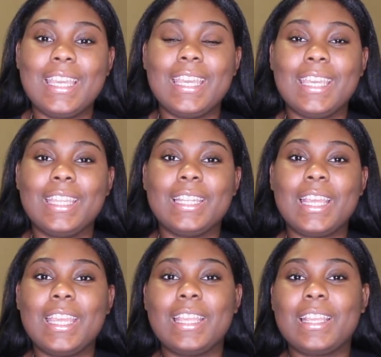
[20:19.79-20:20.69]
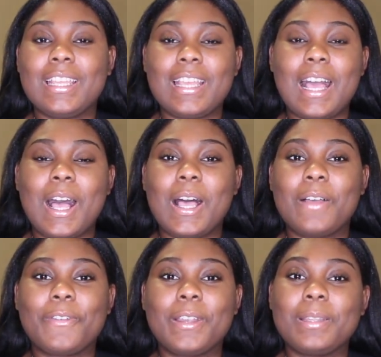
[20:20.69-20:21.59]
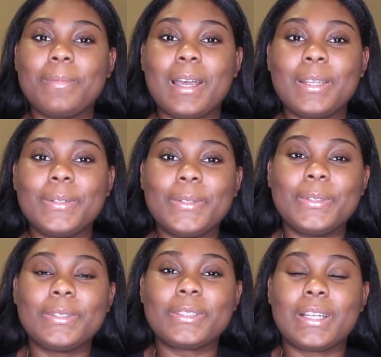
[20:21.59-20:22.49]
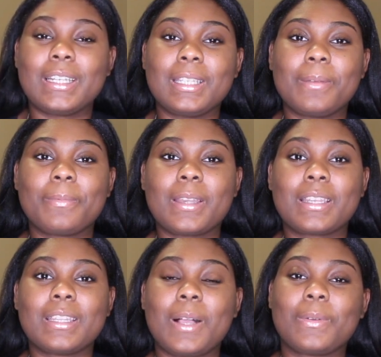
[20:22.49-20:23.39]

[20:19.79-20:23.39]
And for anybody who's trying to get pregnant,